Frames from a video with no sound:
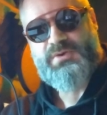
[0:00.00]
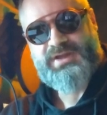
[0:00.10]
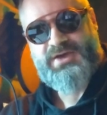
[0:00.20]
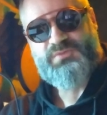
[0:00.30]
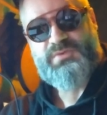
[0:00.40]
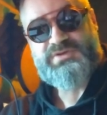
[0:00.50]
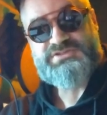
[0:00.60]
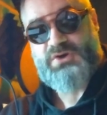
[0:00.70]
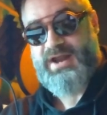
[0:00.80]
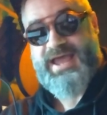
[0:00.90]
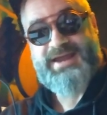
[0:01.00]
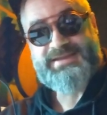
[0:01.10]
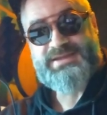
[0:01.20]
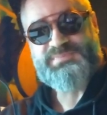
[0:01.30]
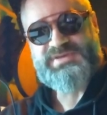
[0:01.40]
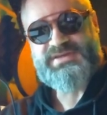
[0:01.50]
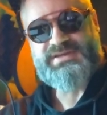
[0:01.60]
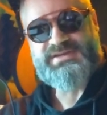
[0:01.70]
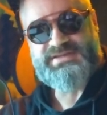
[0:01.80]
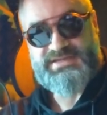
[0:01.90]
go down when we start adding in
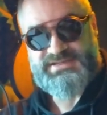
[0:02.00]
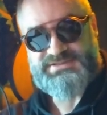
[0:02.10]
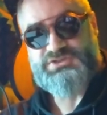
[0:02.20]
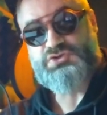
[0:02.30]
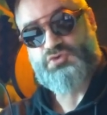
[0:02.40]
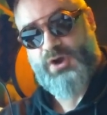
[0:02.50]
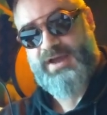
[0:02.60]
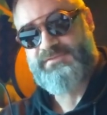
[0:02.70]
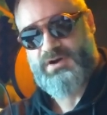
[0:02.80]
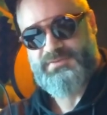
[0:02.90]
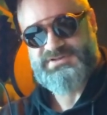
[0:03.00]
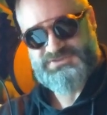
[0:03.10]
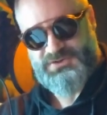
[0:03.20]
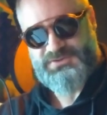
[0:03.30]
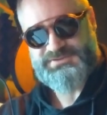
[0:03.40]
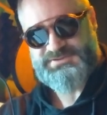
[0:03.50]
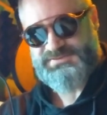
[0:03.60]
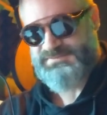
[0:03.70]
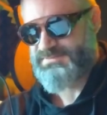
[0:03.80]
PEDs to drive our results,